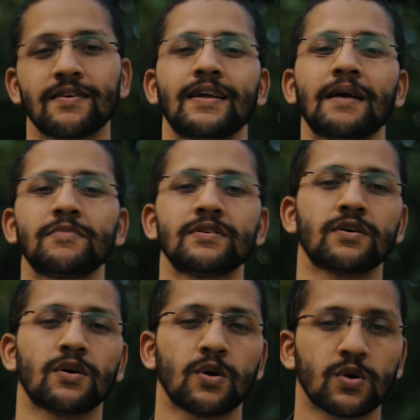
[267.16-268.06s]
diamond
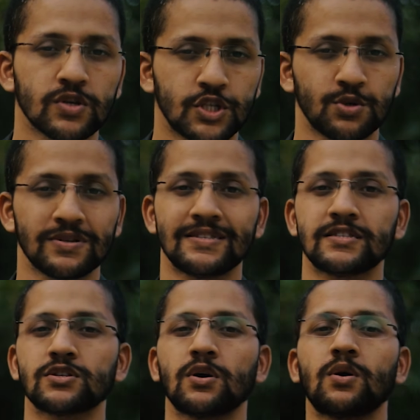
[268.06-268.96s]
or
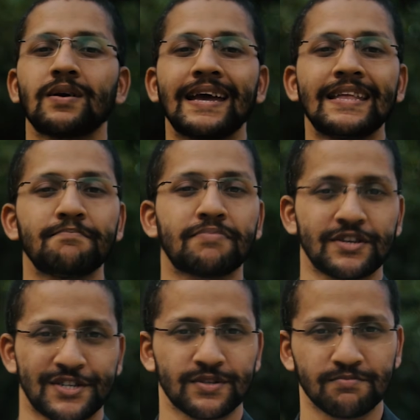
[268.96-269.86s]
jewels or any
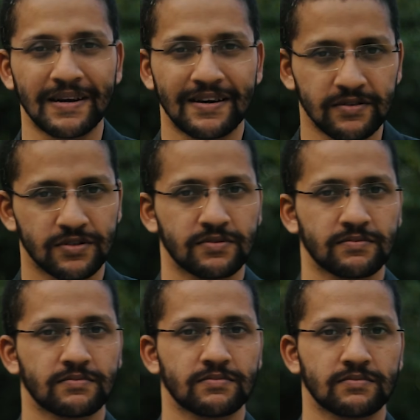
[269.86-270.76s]
precious metals.
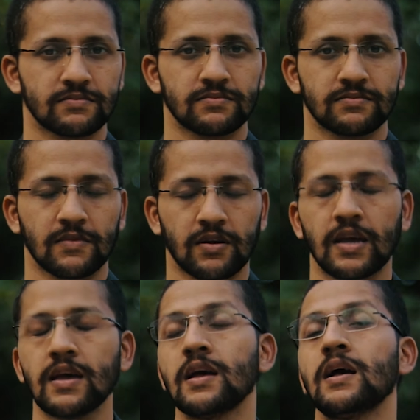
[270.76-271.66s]

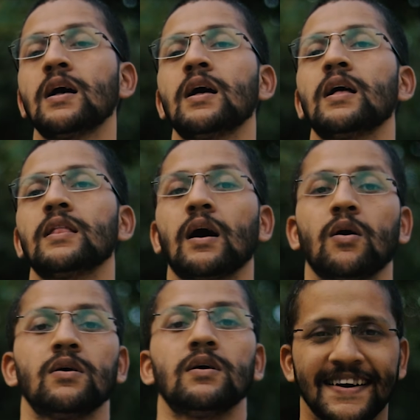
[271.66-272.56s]
Okay, now
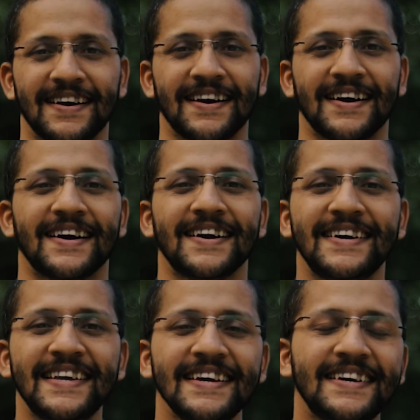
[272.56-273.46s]

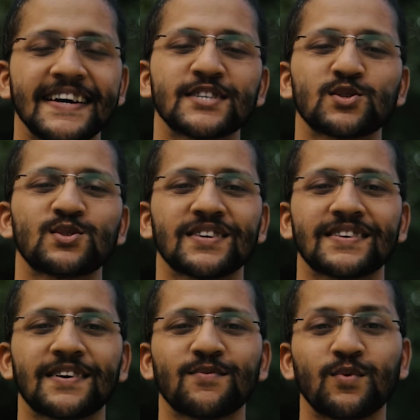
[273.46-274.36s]
deity
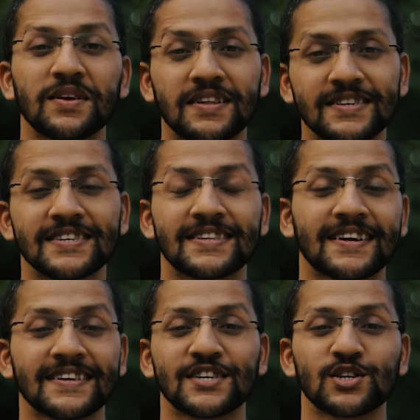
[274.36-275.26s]
associated with the
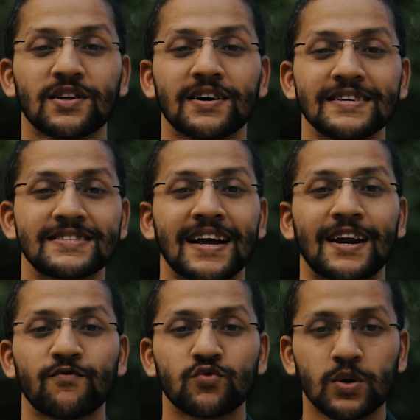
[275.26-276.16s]
Chitra Nakshatra is that
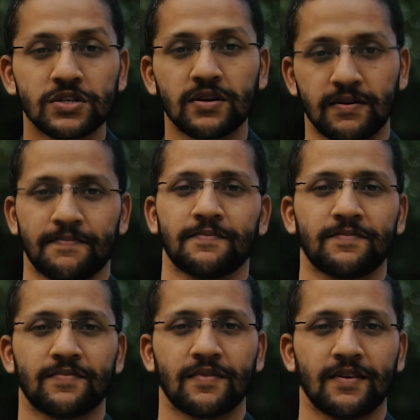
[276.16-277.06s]
of Twashtar.
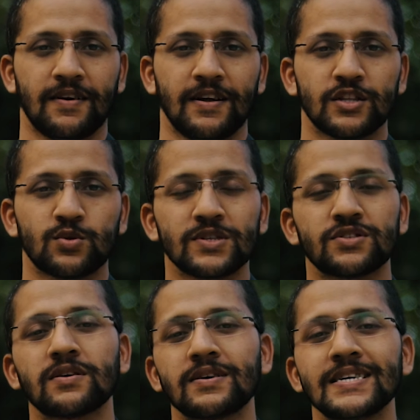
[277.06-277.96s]

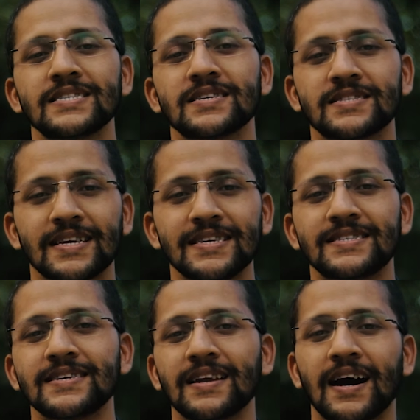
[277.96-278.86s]
Twashtar is a
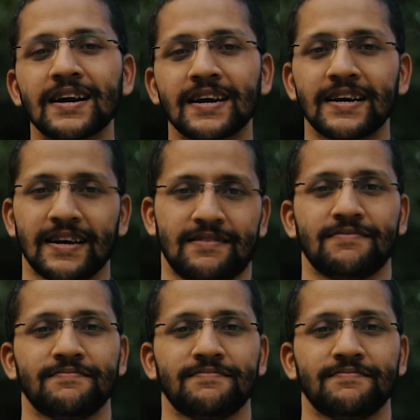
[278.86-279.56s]
celestial architect.